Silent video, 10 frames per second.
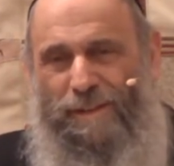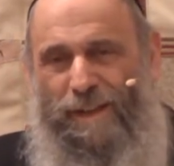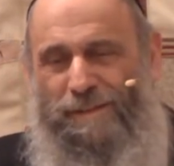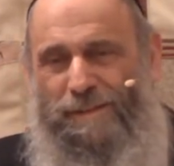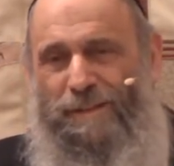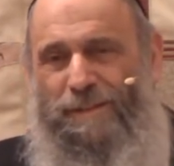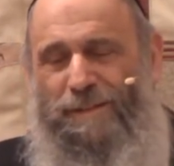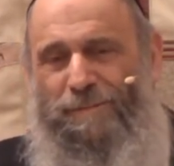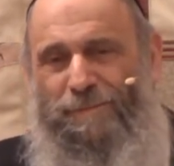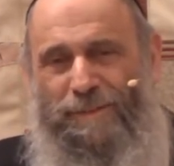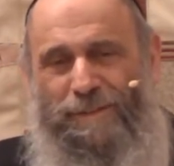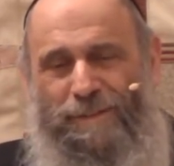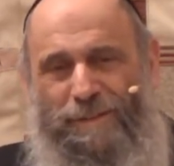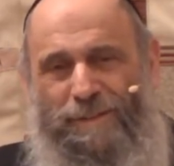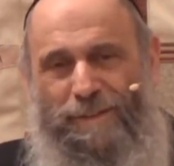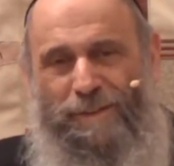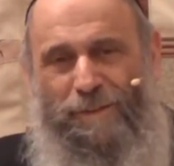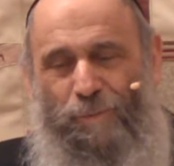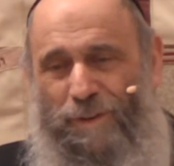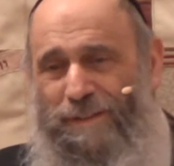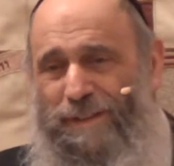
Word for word: I said to him, What do you